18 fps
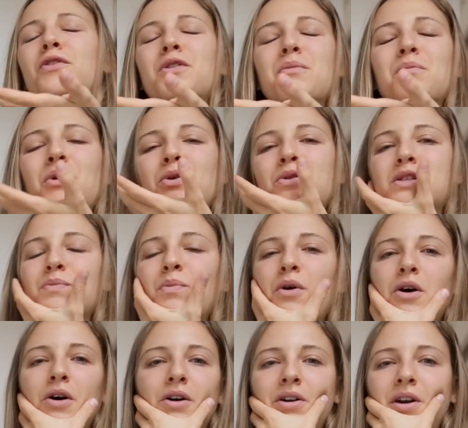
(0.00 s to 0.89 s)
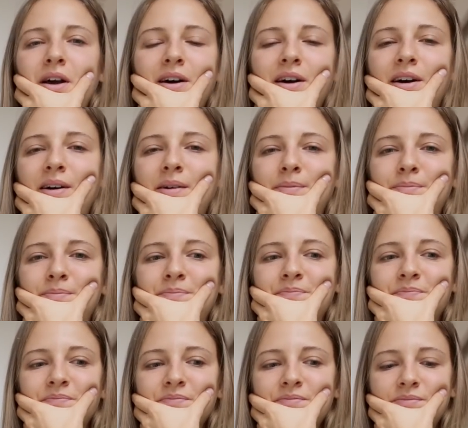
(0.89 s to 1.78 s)
for the most part, um,
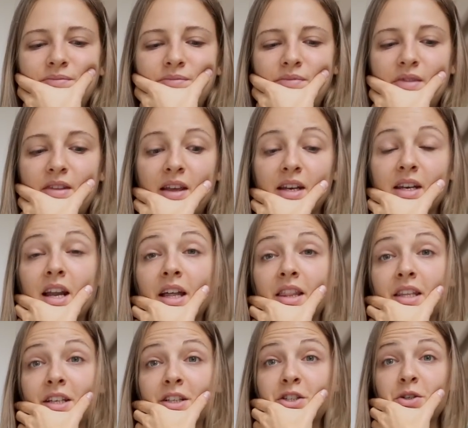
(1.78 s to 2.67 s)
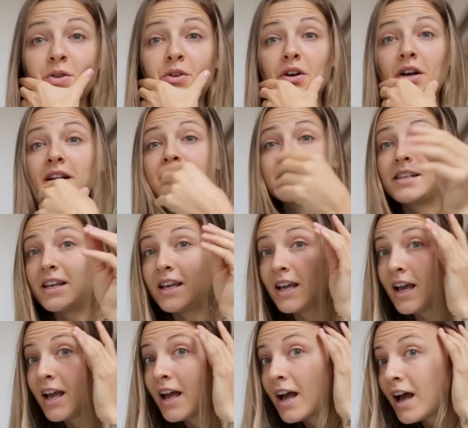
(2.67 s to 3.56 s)
nothing too
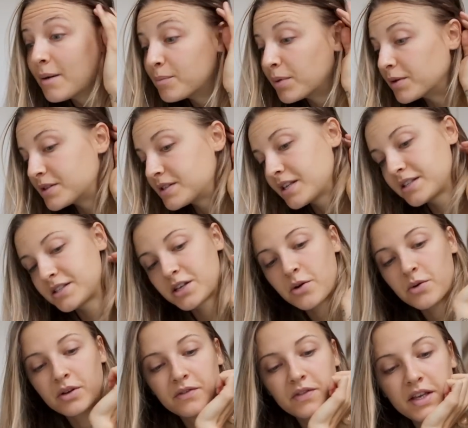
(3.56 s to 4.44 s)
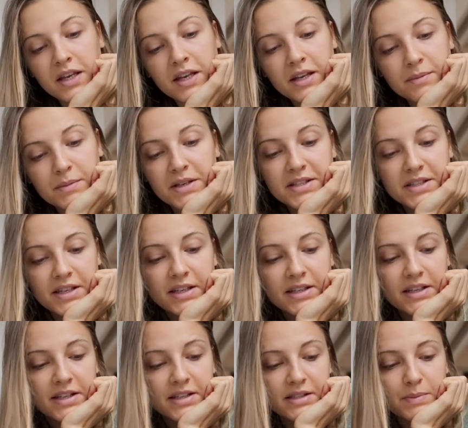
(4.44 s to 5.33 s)
crazy. But since going vegan, my
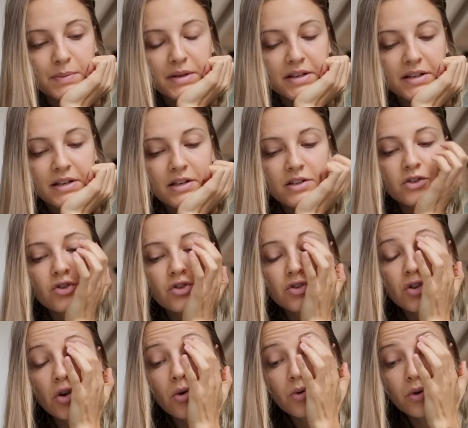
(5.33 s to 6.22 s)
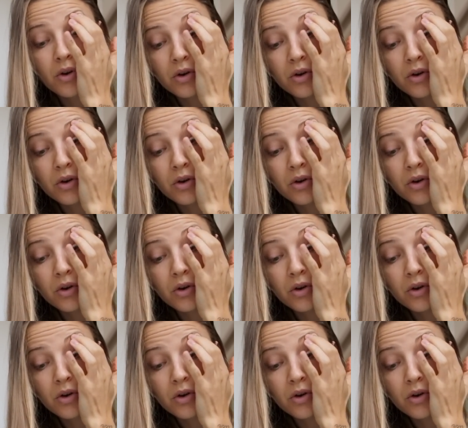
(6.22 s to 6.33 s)
skin has been so